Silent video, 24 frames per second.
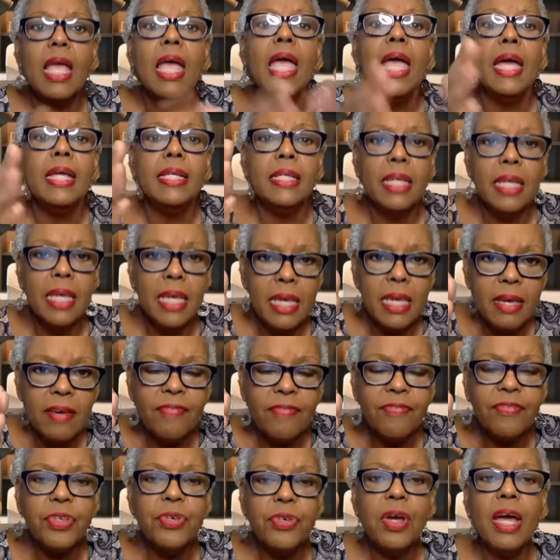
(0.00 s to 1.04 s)
And
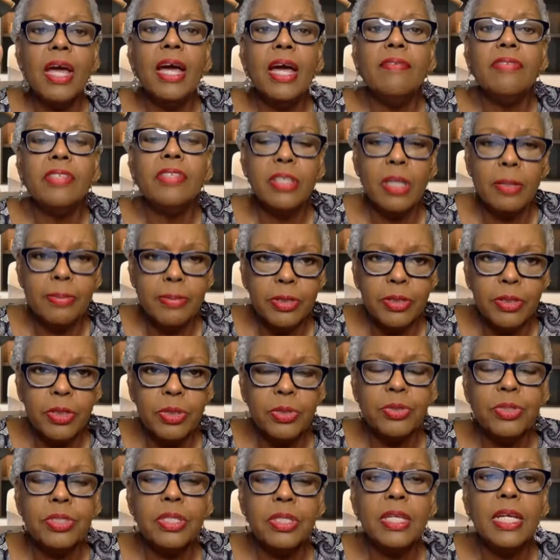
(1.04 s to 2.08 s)
if you have
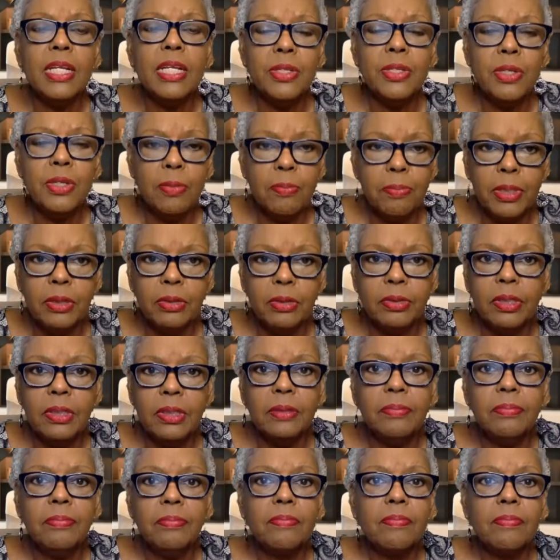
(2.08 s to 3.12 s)
substitutes in your
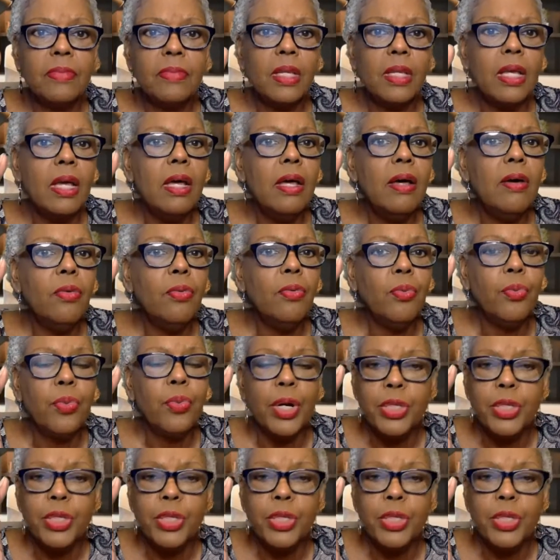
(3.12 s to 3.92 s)
building where